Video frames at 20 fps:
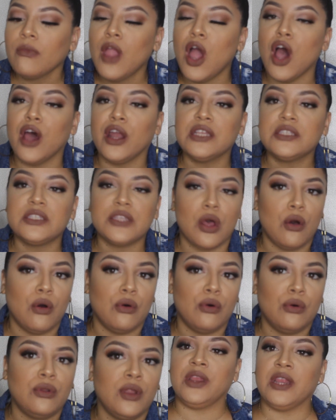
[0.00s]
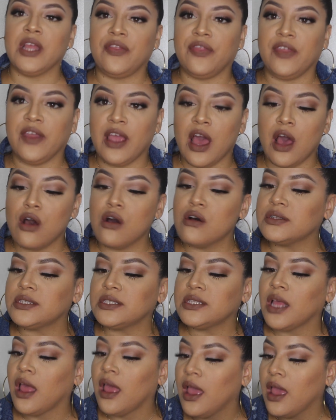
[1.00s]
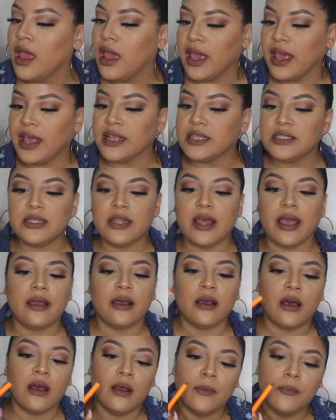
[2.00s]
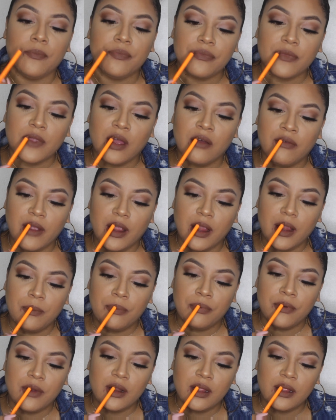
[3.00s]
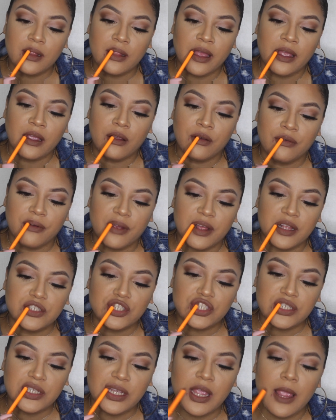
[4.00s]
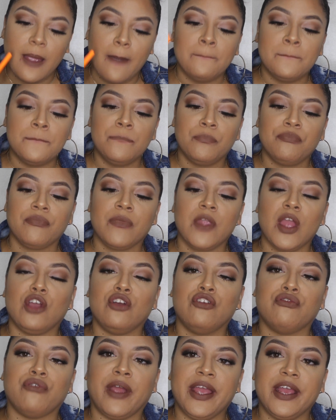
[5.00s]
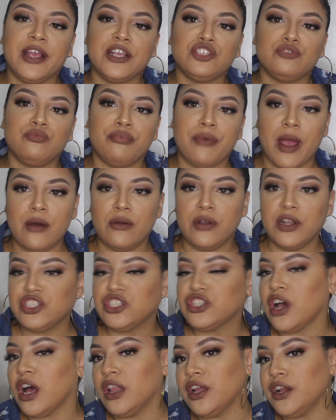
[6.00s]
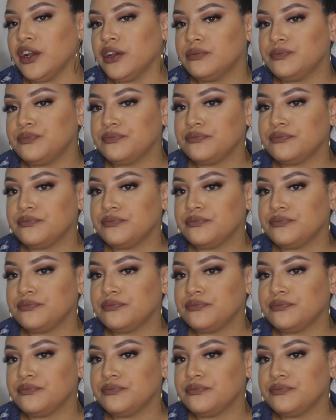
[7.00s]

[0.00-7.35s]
on its own, nothing else, it's like a very pretty like grungy grayish brownish color.